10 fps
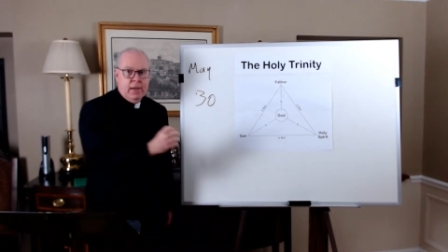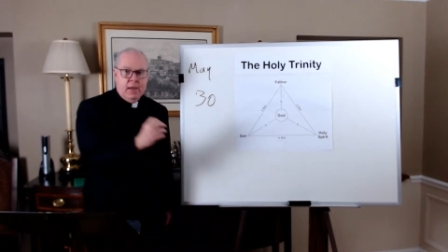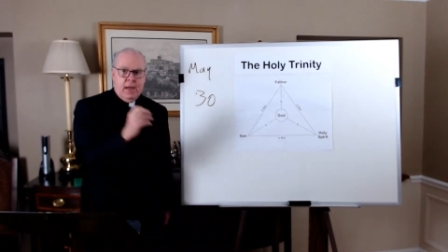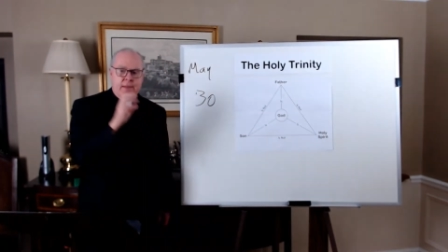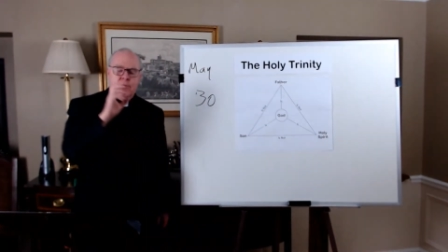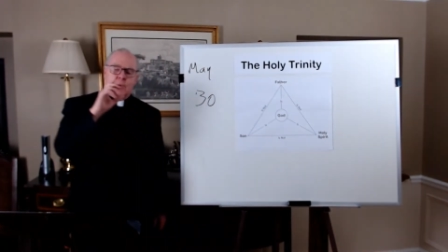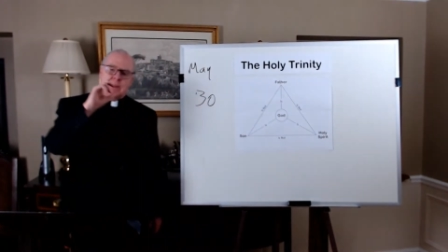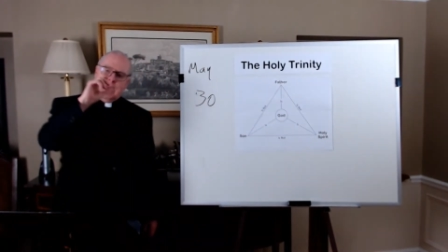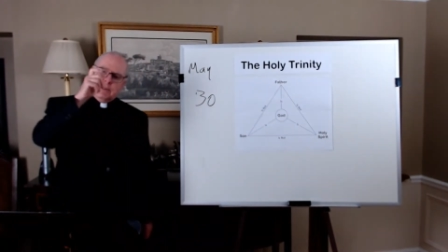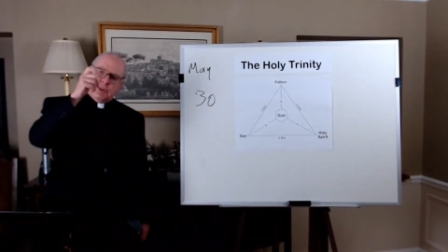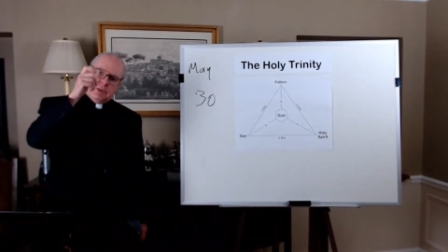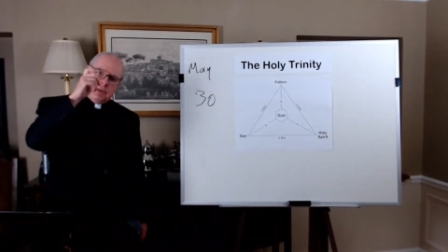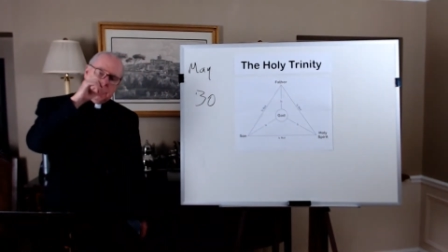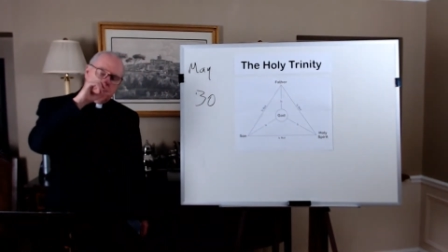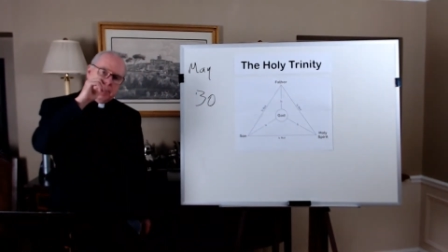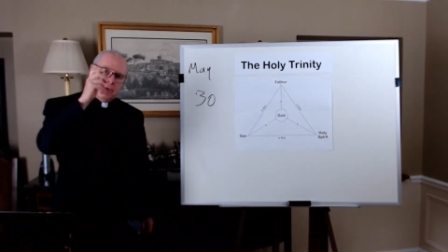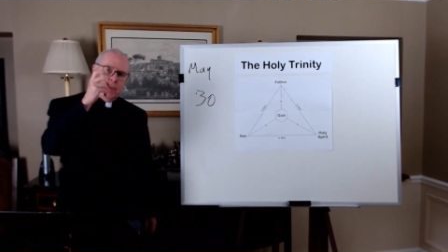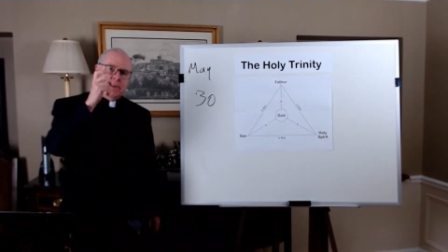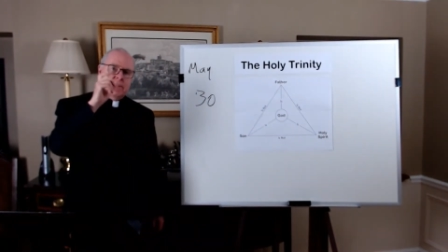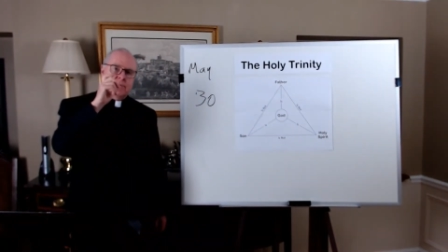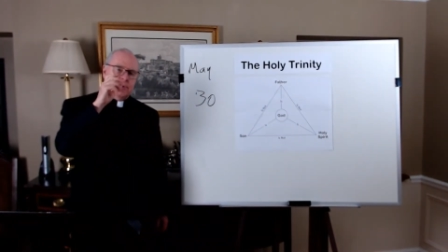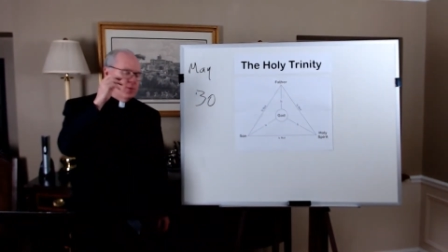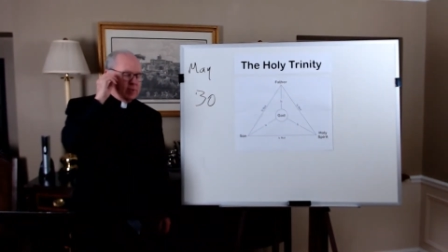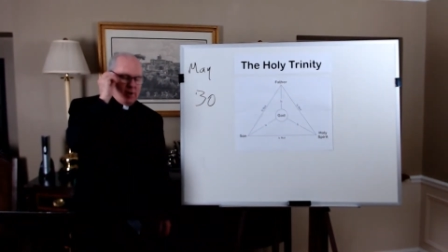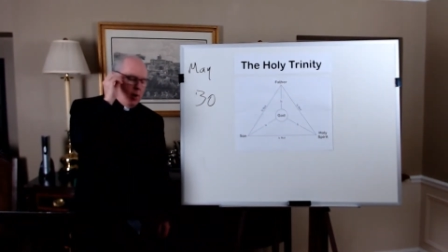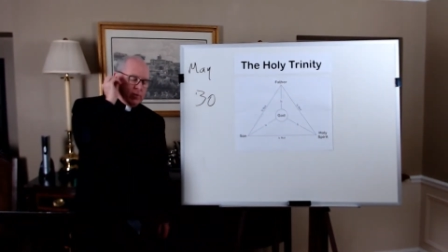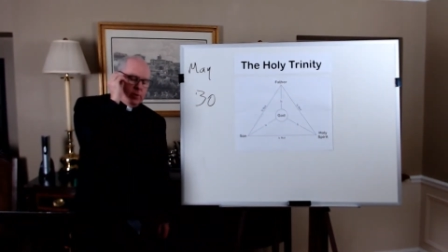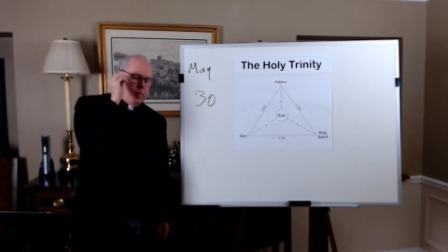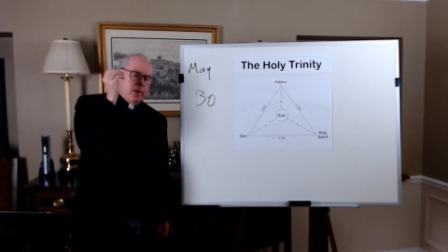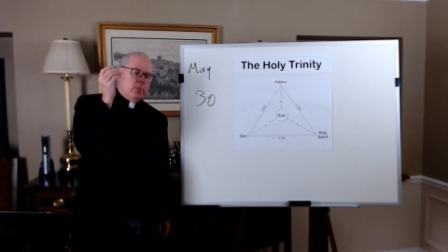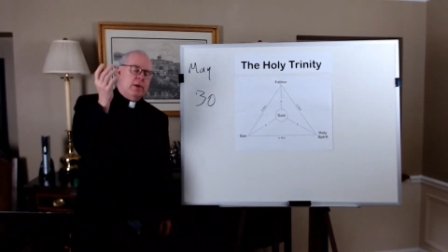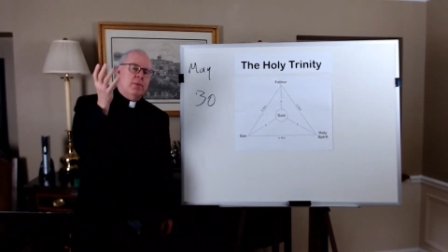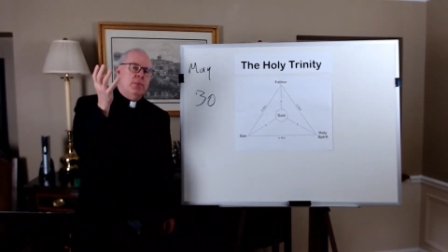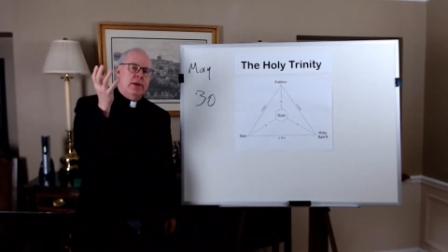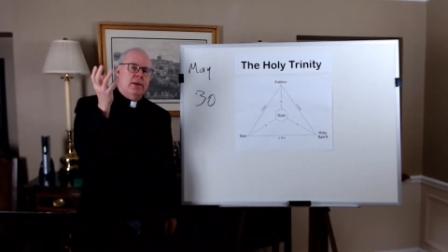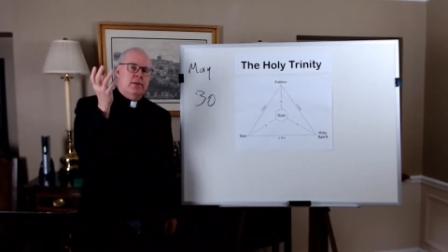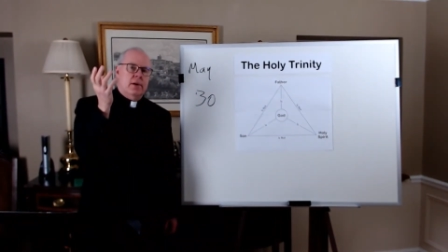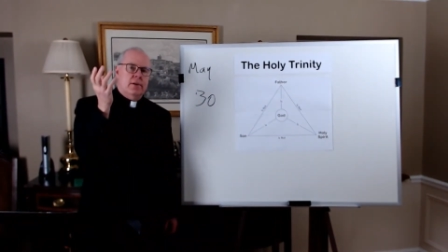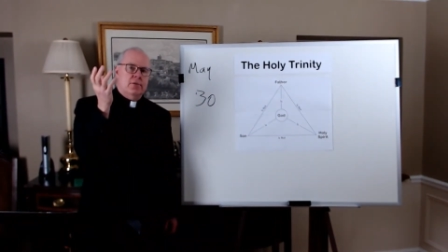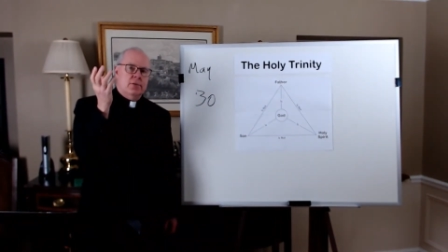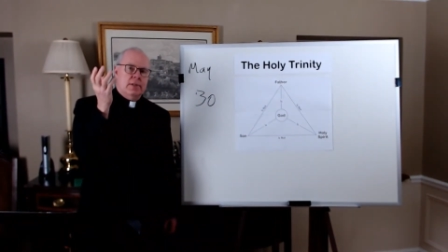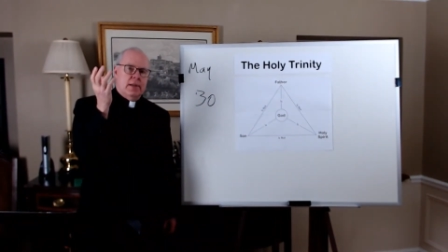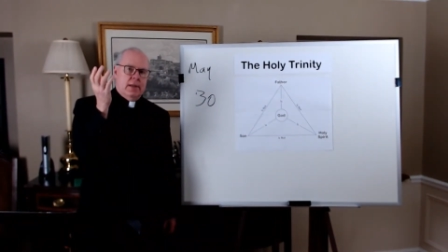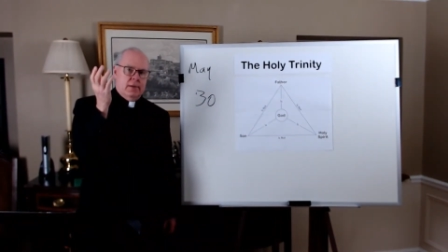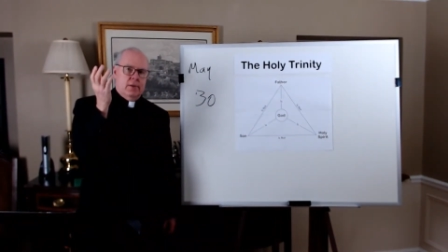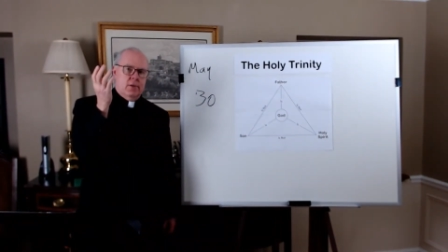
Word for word: And the relationship between these two is the only way we can begin to understand